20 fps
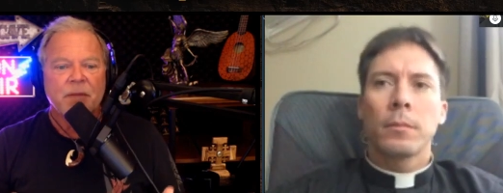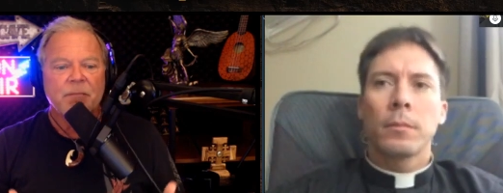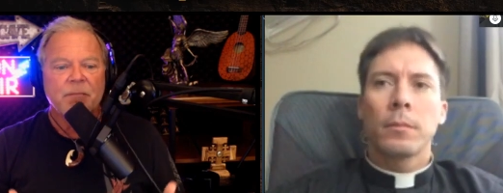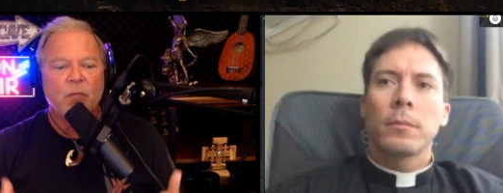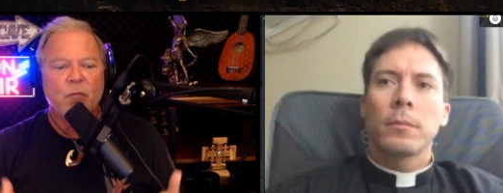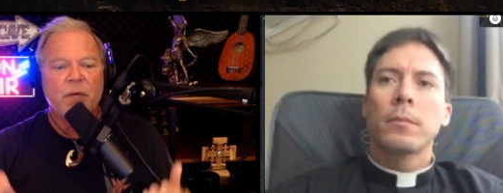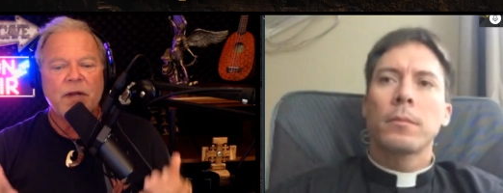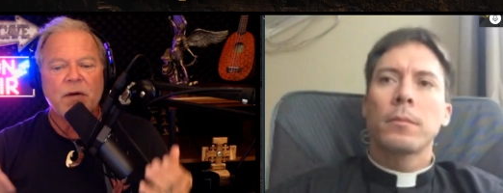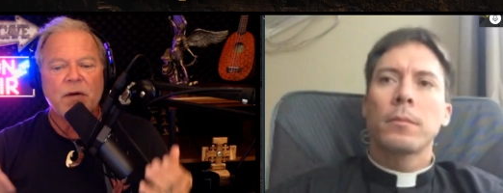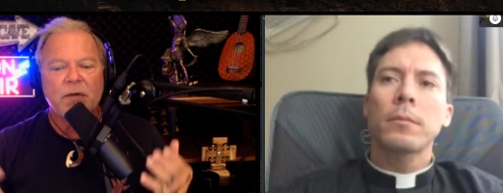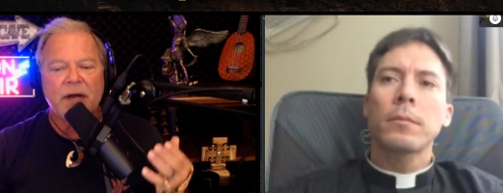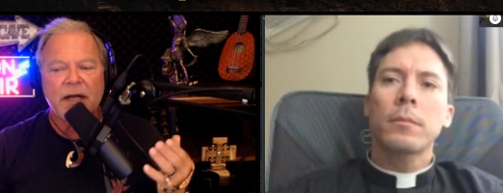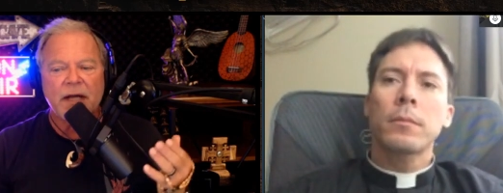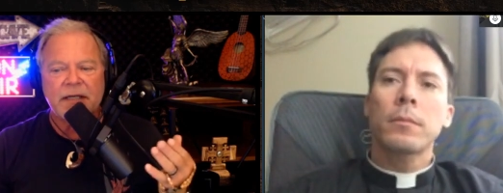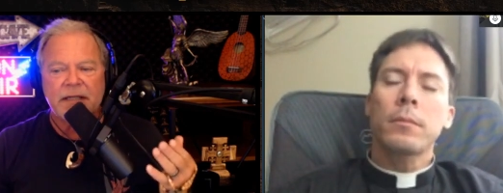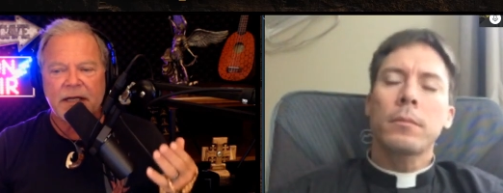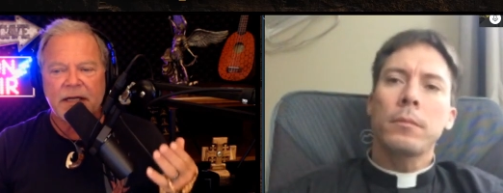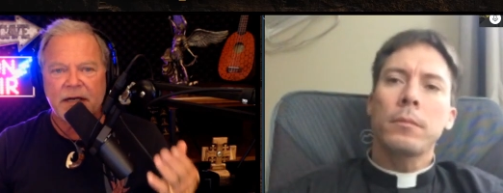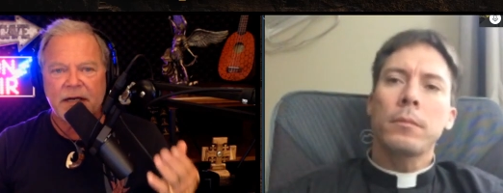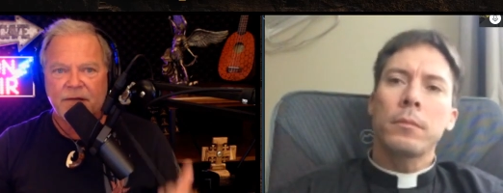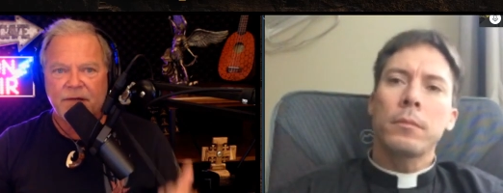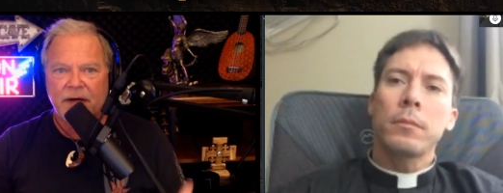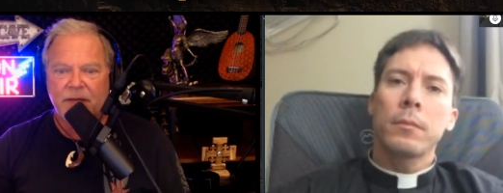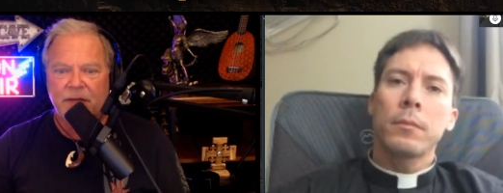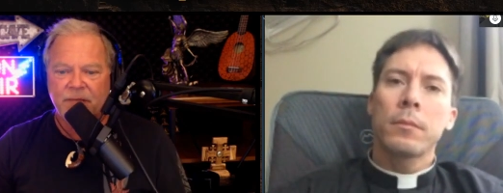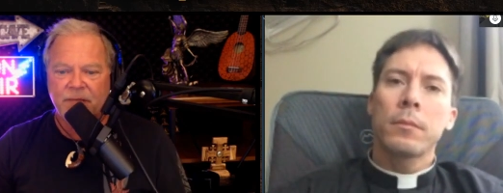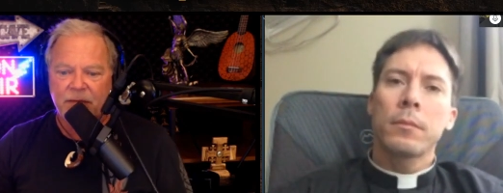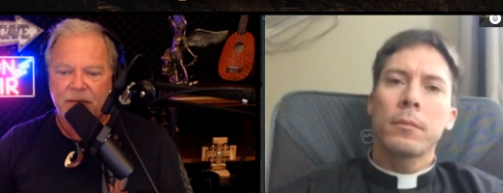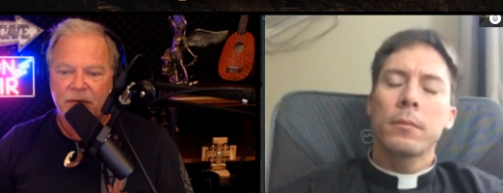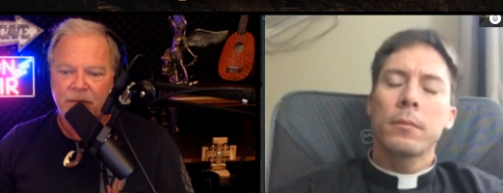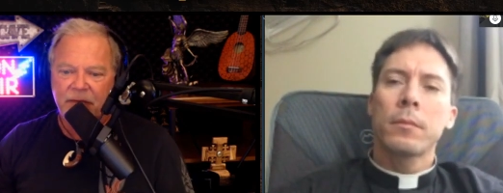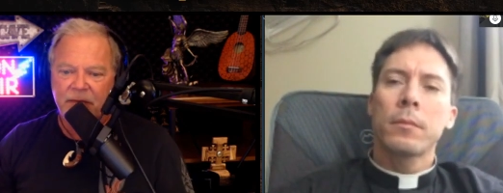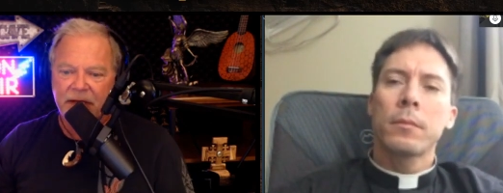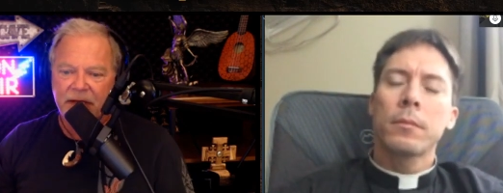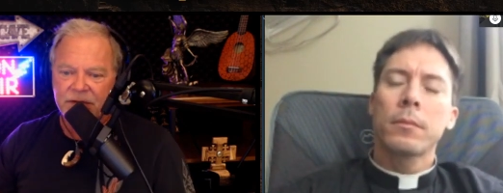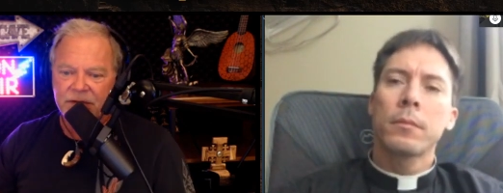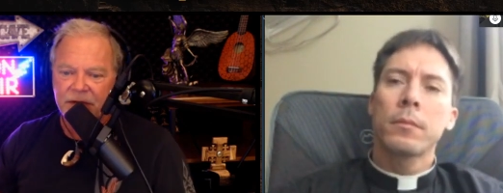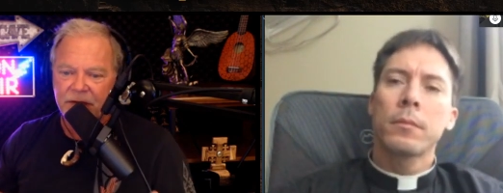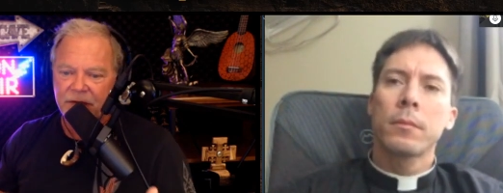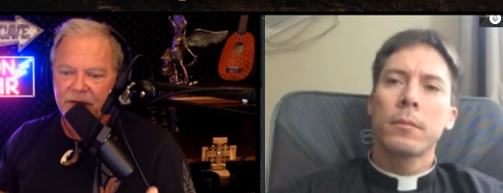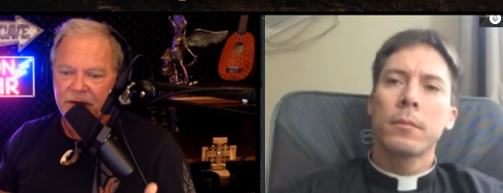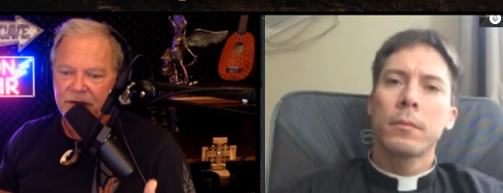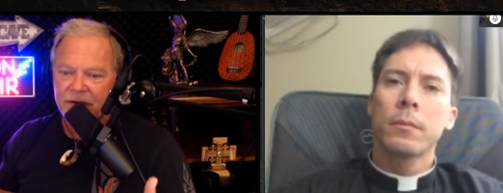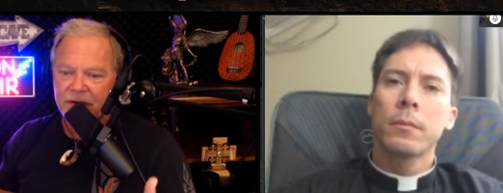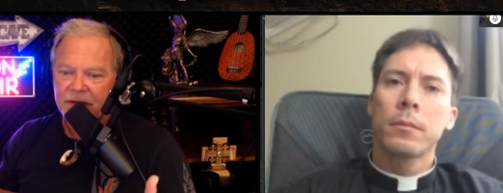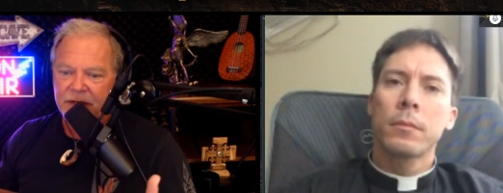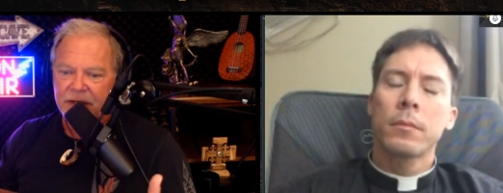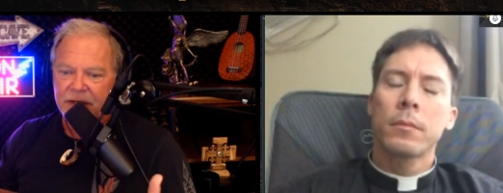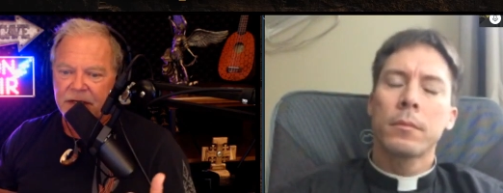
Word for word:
Speaker 1: but we don't identify people based on their